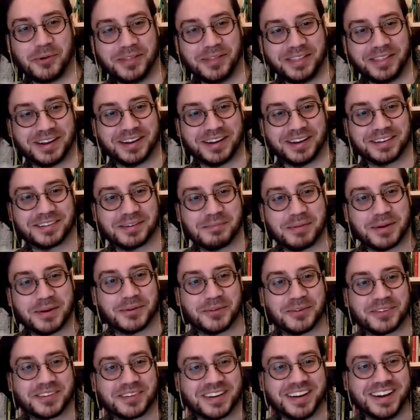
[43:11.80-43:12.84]
this orally, I
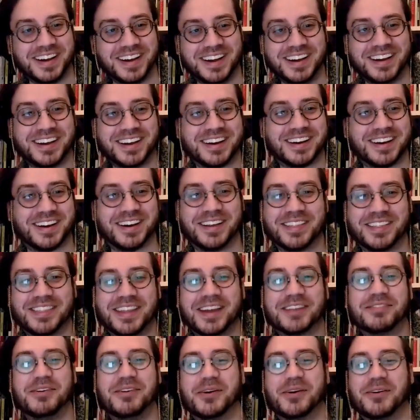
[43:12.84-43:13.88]
suppose.
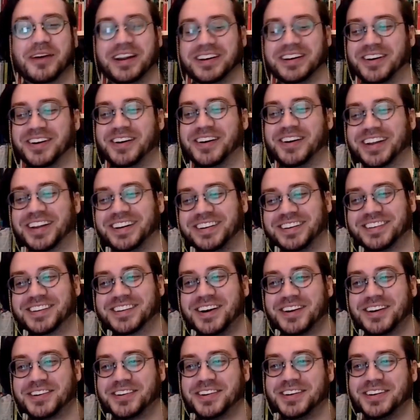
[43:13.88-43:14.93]
Uh, thanks for a great talk and
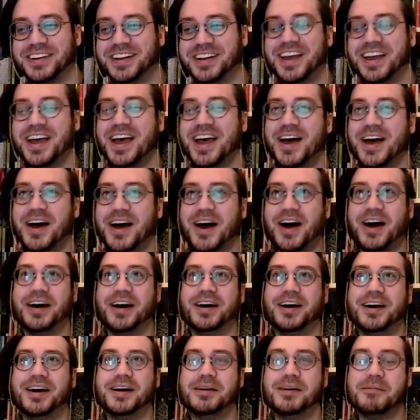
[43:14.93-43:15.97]
discussion.
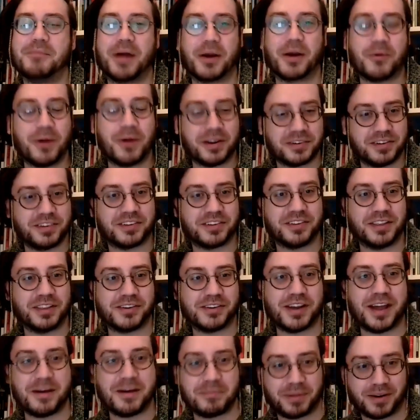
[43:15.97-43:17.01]
Uh, my question's
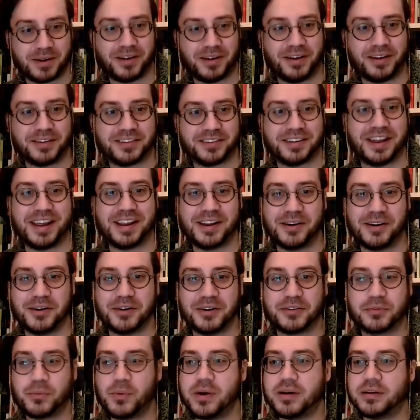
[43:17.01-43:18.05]
in the chat, but I'll, I'll, say
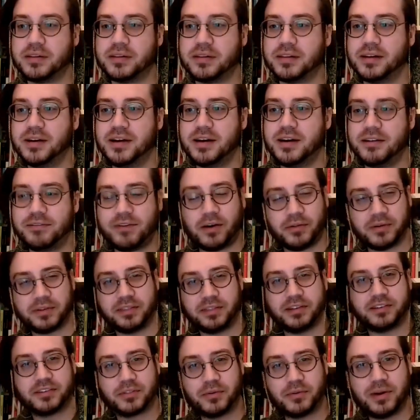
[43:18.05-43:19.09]
here as well,
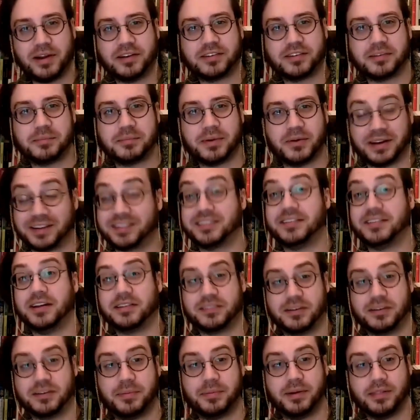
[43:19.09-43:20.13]
following these threads about
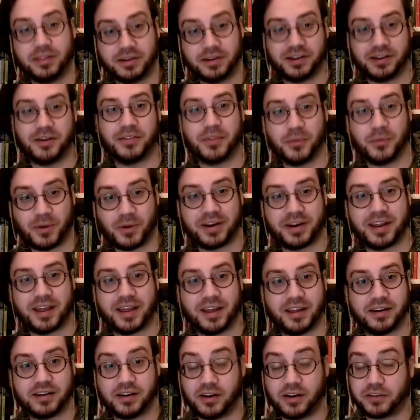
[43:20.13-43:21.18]
accessibility on the
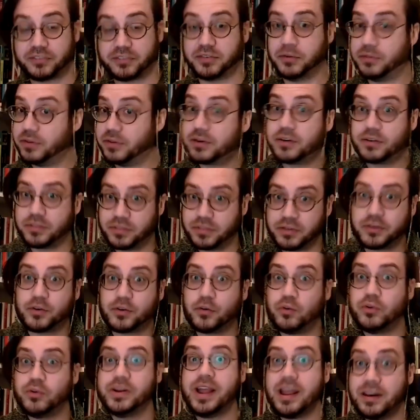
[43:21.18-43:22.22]
one hand, and also the,
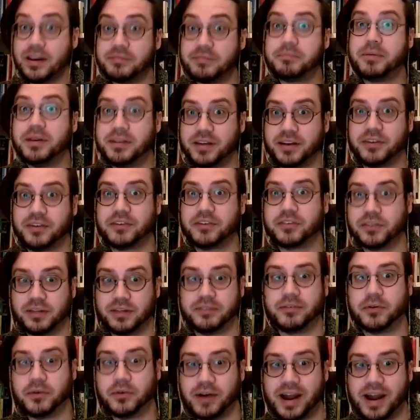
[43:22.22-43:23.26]
the creative
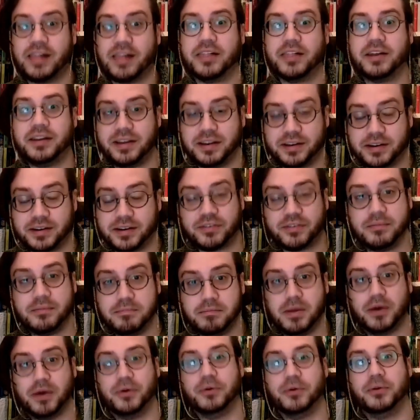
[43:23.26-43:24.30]
potential of orality and
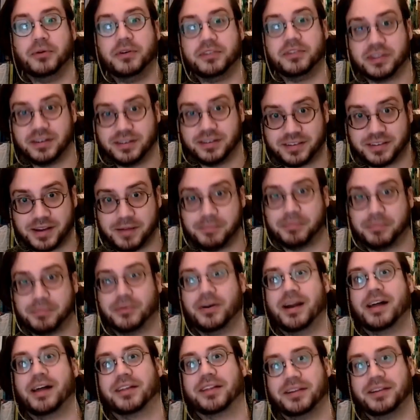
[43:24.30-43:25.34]
different modes and
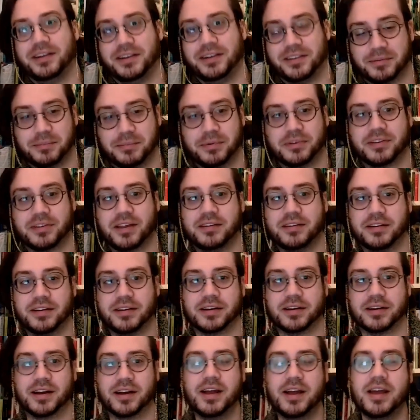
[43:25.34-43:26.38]
temporalities of
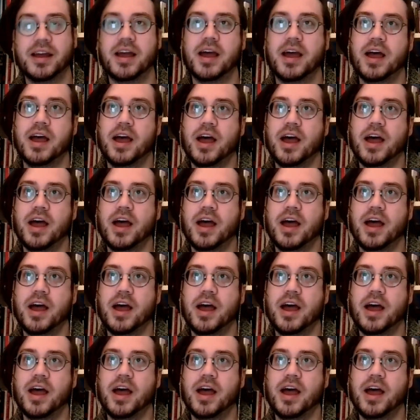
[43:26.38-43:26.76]
presenting,